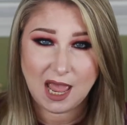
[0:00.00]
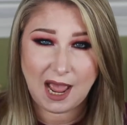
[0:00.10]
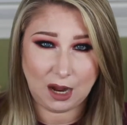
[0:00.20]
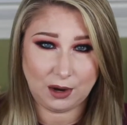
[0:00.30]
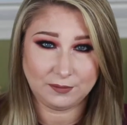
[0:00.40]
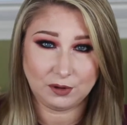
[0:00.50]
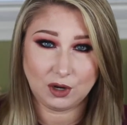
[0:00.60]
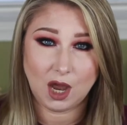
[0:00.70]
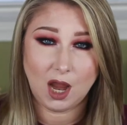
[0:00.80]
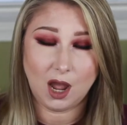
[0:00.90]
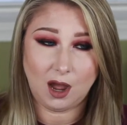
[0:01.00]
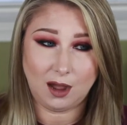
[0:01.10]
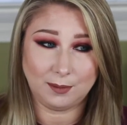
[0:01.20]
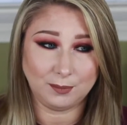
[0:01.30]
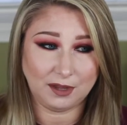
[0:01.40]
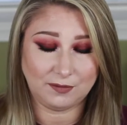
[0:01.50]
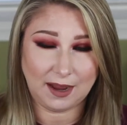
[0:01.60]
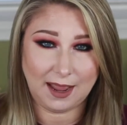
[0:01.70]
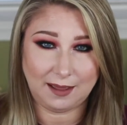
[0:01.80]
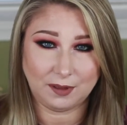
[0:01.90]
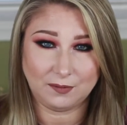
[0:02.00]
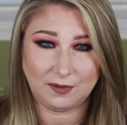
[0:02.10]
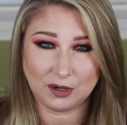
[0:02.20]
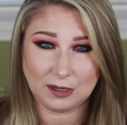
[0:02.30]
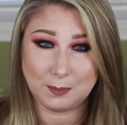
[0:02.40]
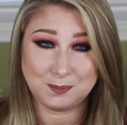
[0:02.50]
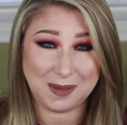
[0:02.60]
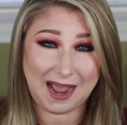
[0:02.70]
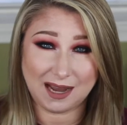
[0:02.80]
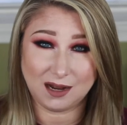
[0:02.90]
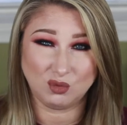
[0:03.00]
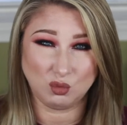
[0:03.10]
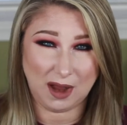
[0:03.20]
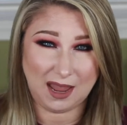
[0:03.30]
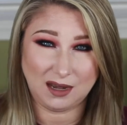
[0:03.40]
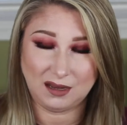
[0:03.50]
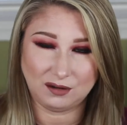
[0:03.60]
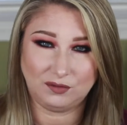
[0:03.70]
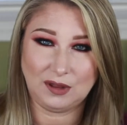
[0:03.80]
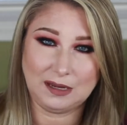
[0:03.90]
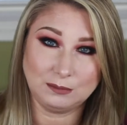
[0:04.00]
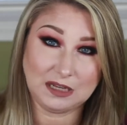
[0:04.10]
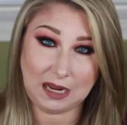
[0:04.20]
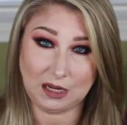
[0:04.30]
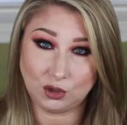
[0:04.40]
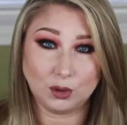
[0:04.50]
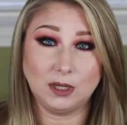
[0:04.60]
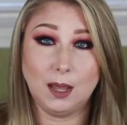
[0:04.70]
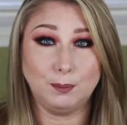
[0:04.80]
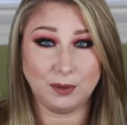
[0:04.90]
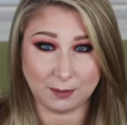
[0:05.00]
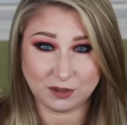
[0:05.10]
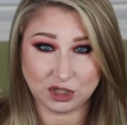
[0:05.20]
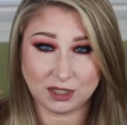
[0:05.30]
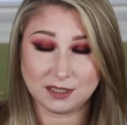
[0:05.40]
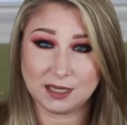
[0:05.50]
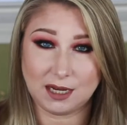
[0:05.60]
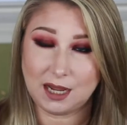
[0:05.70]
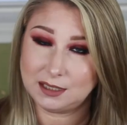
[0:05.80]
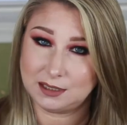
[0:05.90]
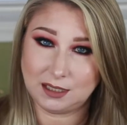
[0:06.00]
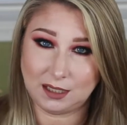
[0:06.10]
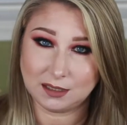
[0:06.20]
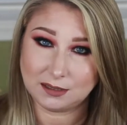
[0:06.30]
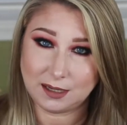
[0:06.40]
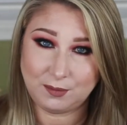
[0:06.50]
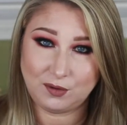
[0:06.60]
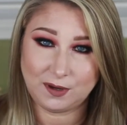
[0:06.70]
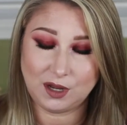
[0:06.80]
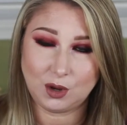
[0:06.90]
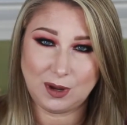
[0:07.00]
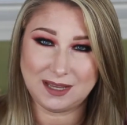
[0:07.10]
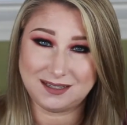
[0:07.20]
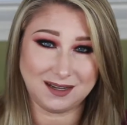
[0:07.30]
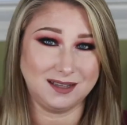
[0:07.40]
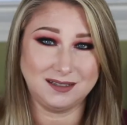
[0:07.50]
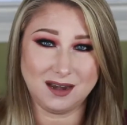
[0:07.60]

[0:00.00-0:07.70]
However, if I have very bad, red, inflamed, angry blemishes like I did in the demo video, it does